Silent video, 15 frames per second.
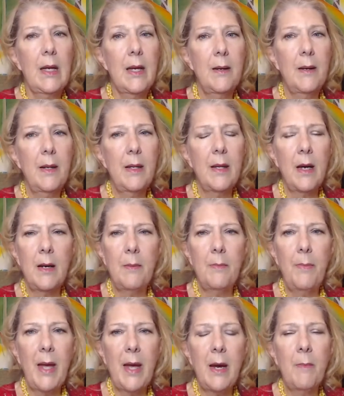in
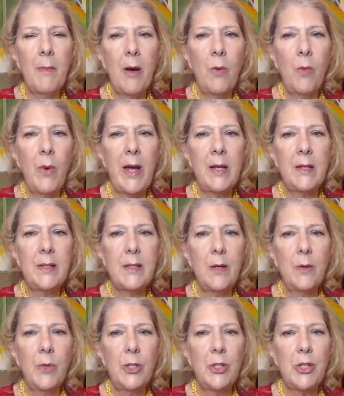Panama
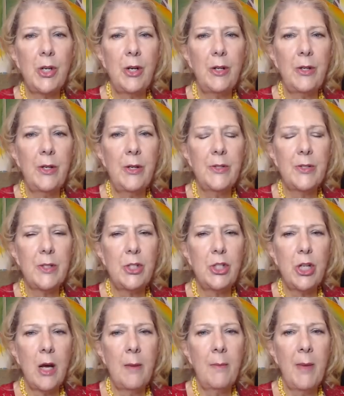West, which includes the
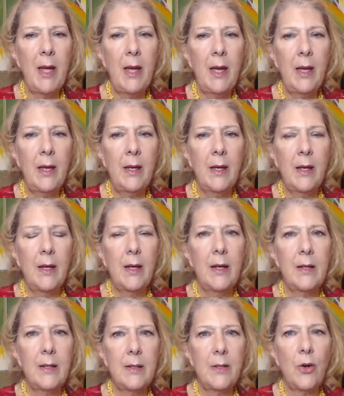Chame,
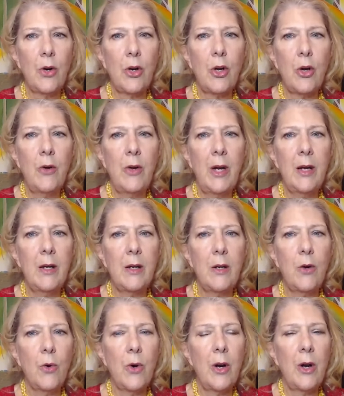
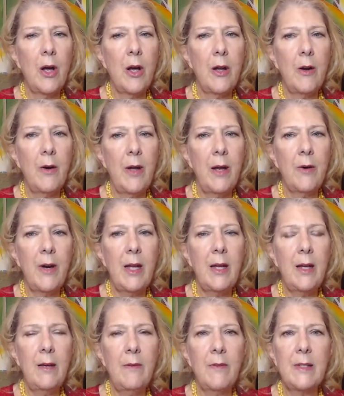Gorgona, Coronado
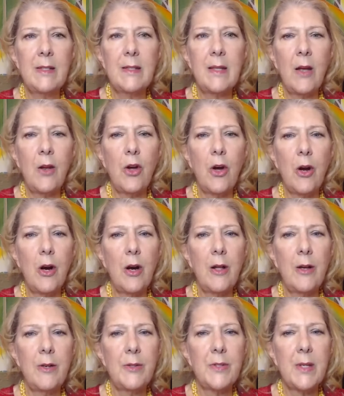area, even San
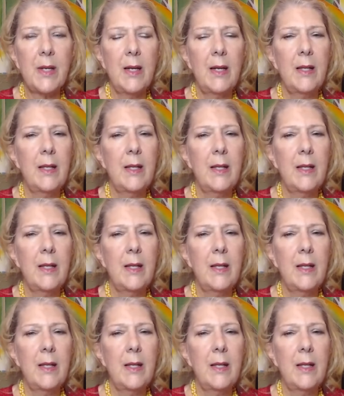Carlos.